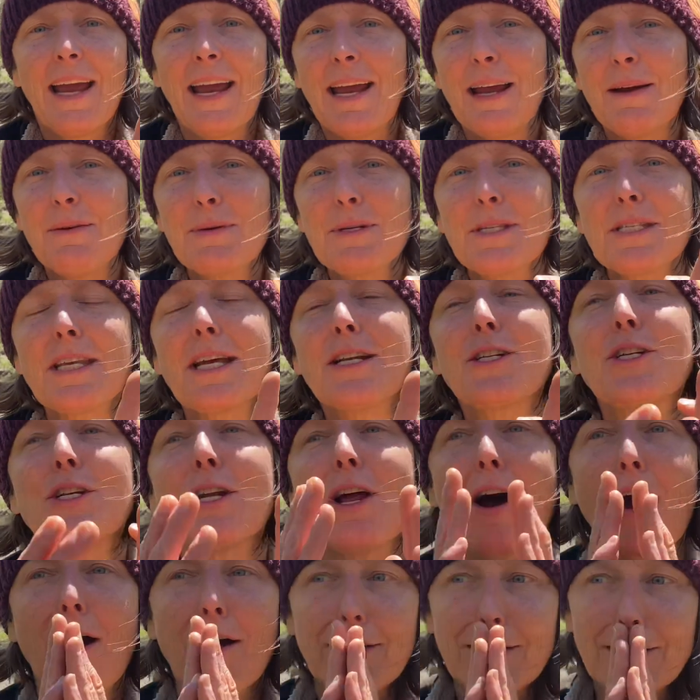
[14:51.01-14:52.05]
It was such an
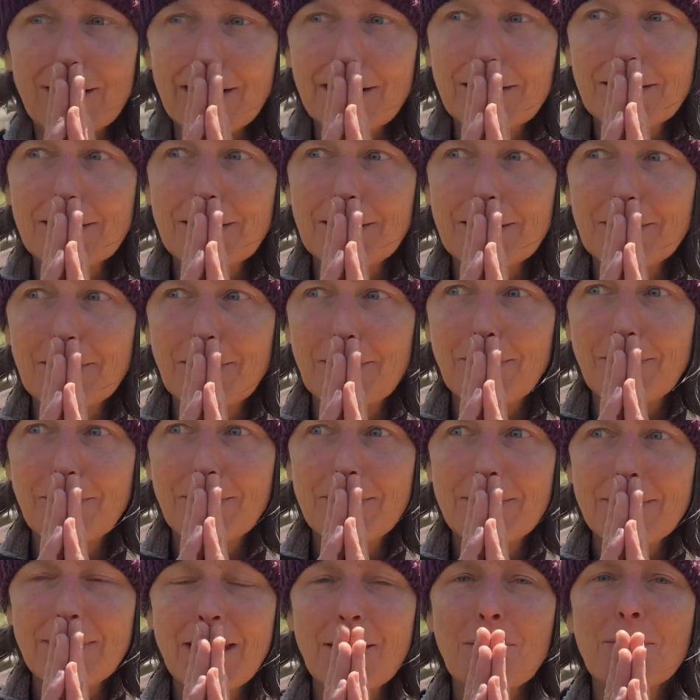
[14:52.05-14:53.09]
honor.
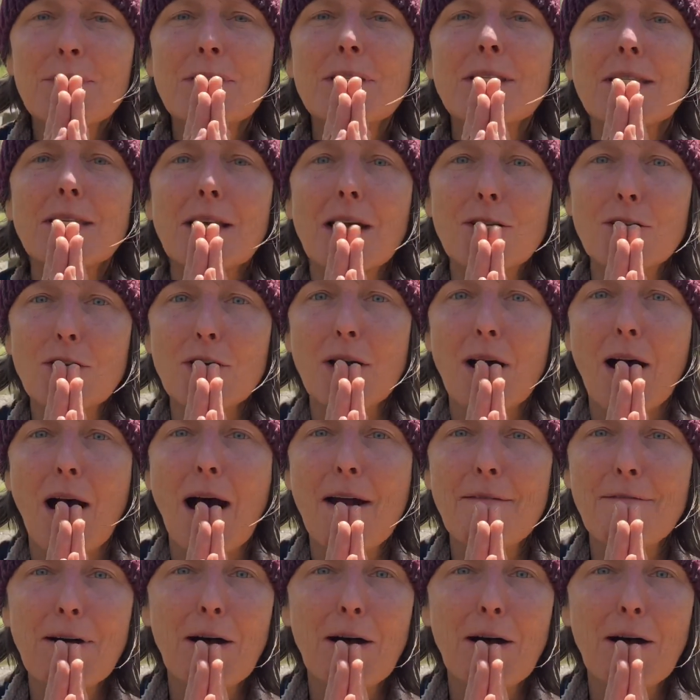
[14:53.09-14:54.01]
I